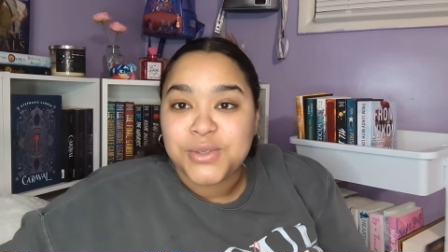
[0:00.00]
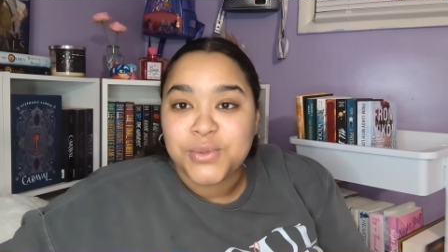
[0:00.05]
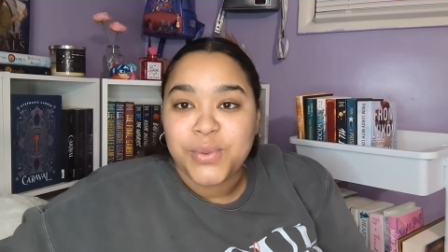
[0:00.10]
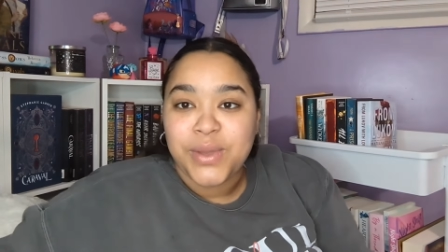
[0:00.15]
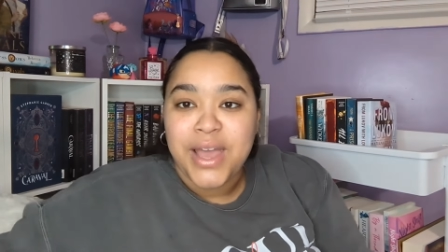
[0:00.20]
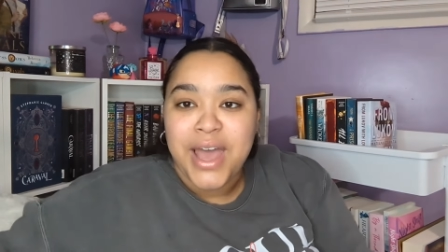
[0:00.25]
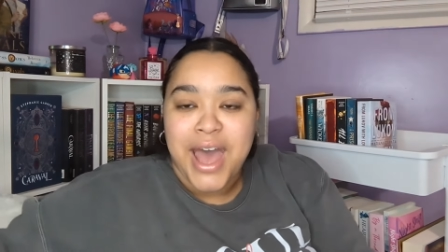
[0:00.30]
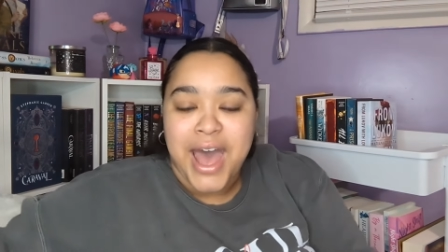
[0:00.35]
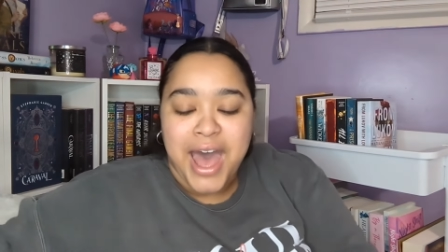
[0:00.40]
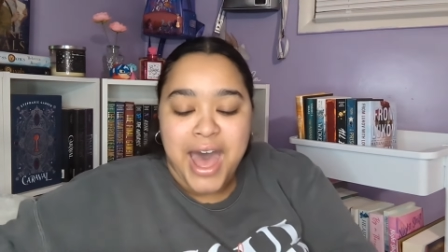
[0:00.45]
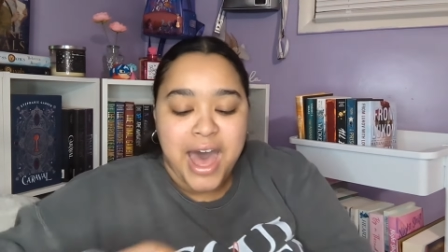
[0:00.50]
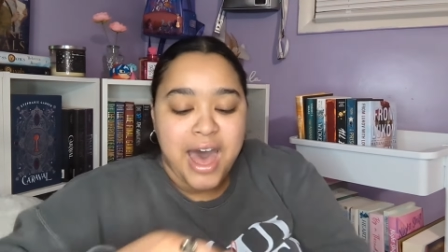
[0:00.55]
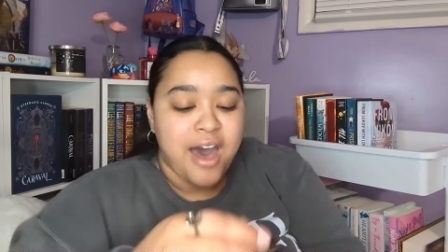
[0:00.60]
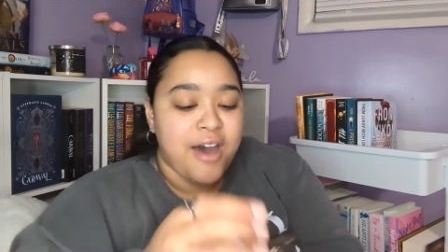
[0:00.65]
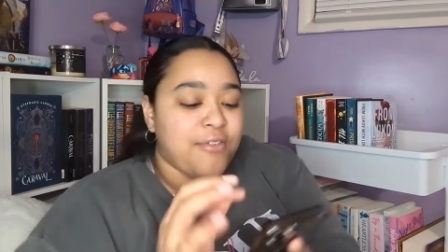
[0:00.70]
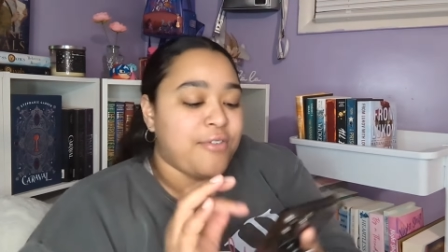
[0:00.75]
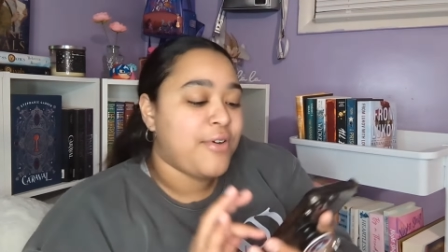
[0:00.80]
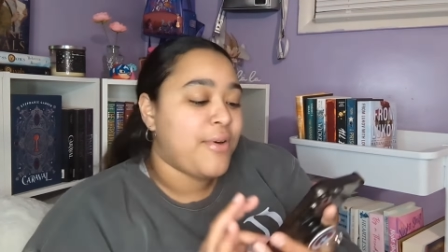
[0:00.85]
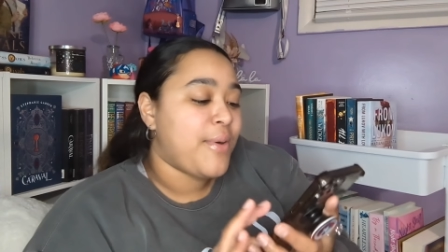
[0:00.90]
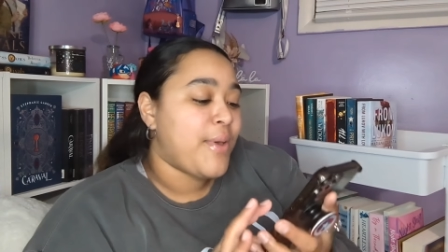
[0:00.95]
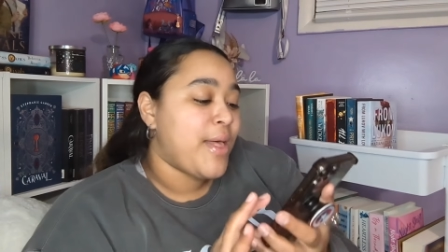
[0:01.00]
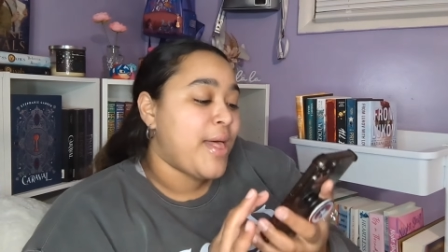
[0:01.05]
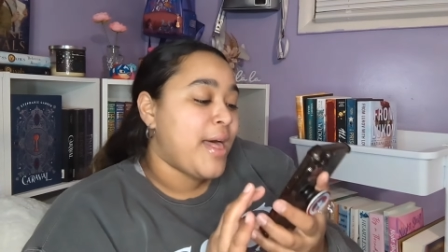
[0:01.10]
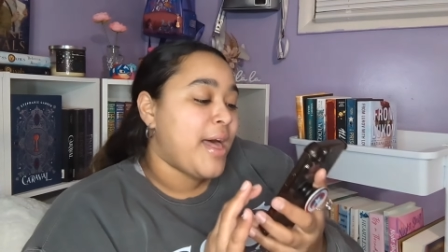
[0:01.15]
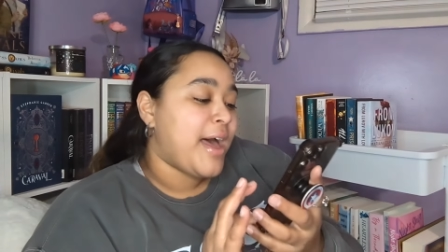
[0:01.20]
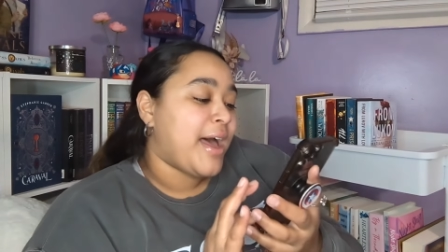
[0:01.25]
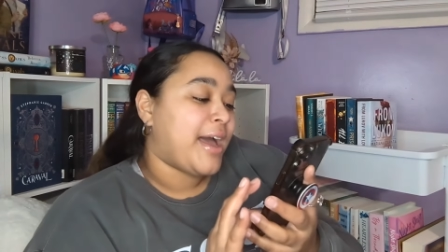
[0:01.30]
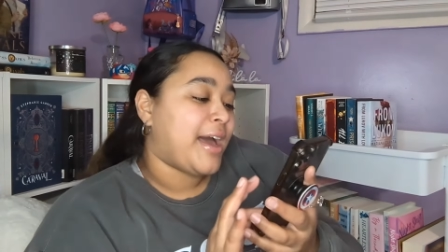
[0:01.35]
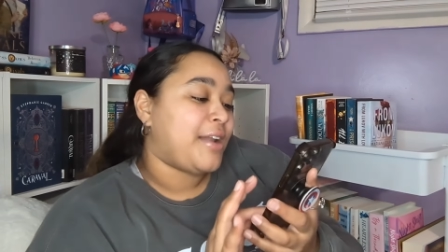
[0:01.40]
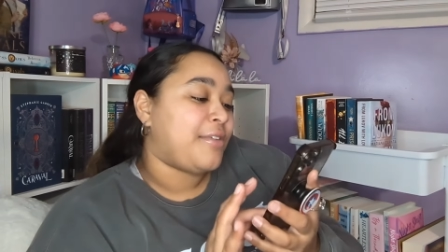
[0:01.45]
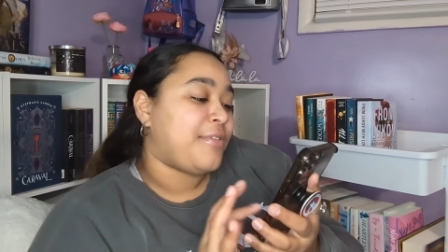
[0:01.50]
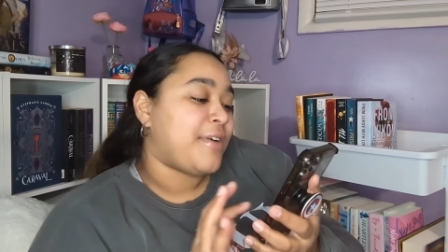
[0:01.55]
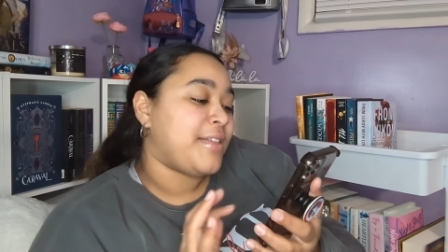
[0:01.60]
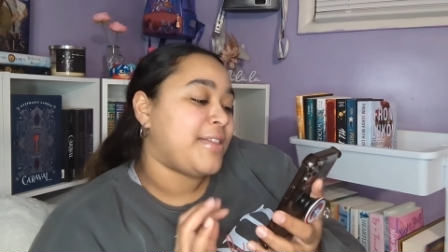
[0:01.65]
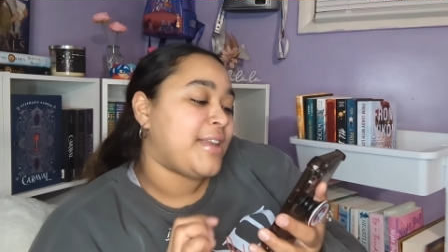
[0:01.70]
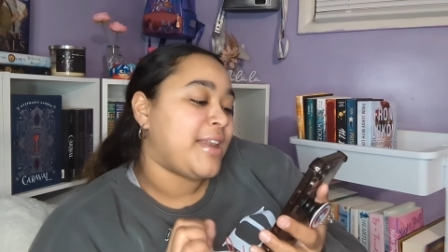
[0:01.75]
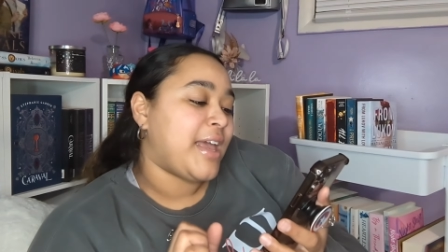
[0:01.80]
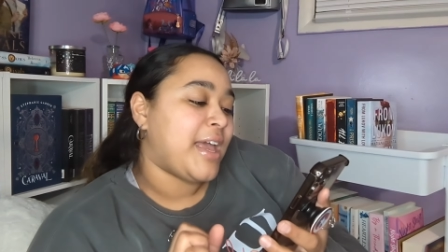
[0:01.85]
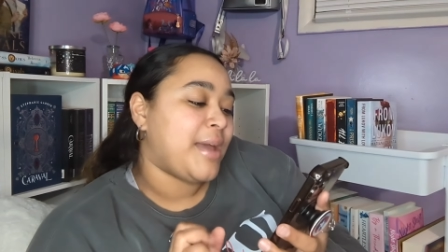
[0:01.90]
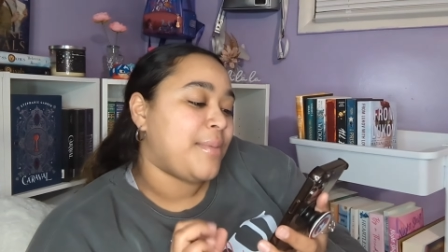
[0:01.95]
we have, I gotta find
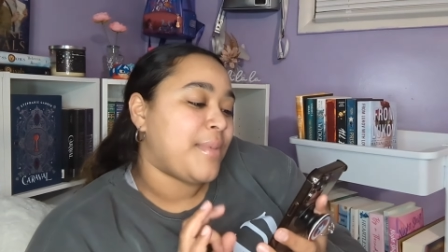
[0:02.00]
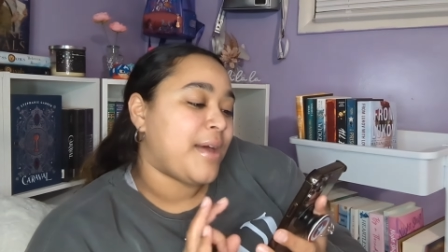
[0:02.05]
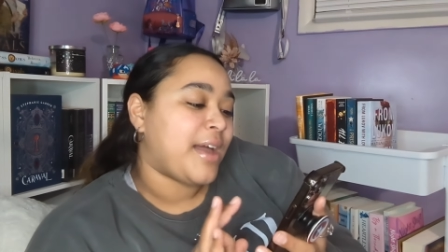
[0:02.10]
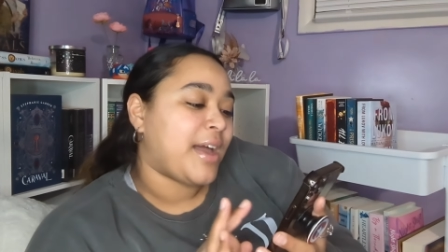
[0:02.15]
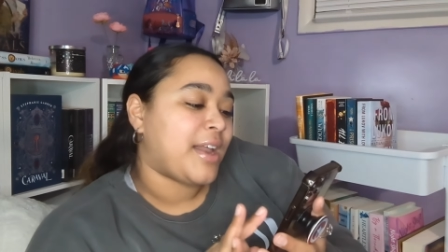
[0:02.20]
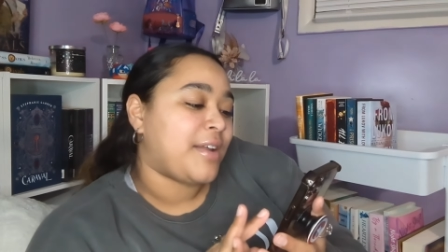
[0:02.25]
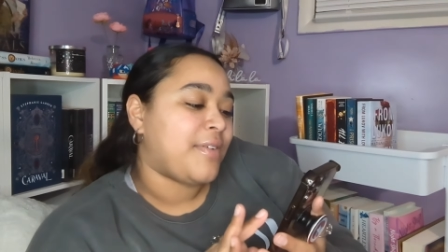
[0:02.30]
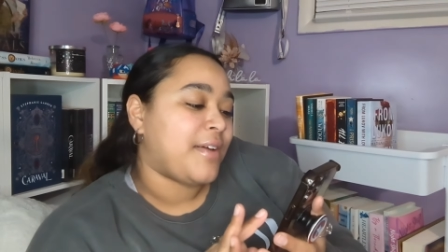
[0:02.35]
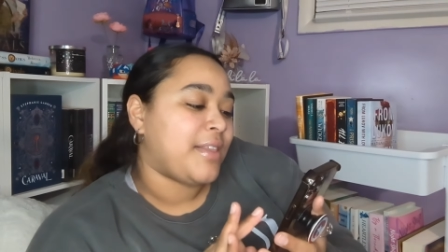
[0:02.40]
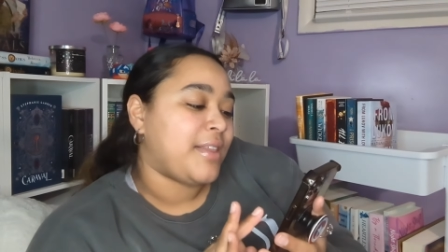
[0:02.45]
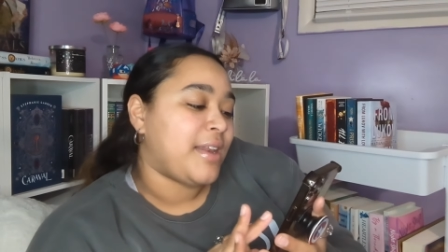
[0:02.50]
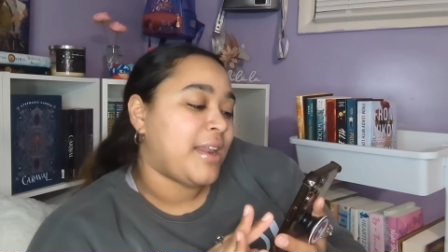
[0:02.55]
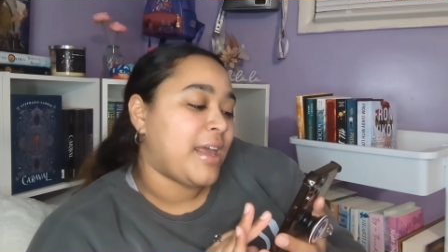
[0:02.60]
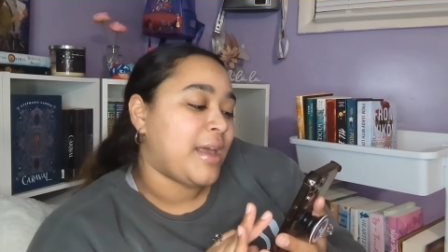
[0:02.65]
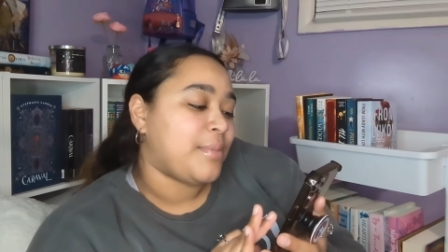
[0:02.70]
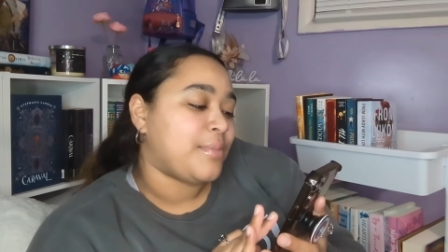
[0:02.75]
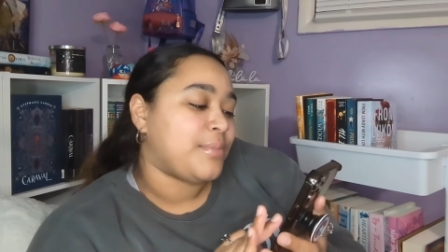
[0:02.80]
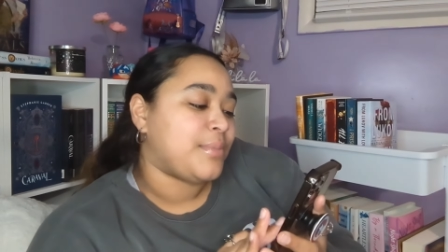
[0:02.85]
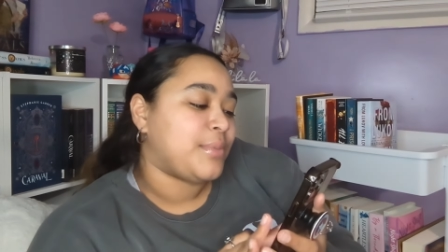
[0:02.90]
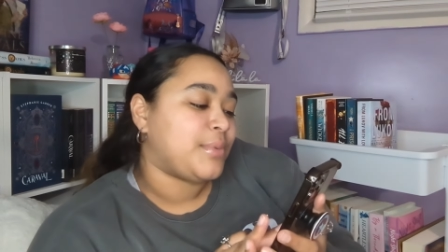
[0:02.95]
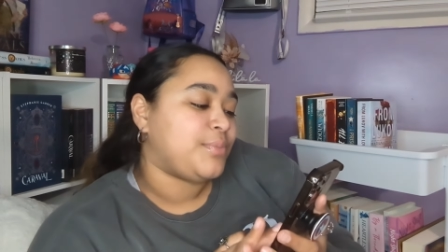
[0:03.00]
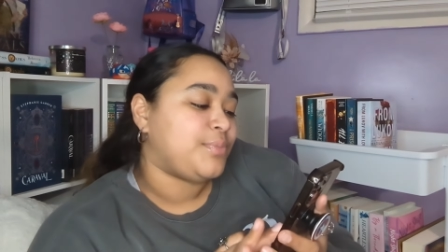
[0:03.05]
the name, I gotta find the name.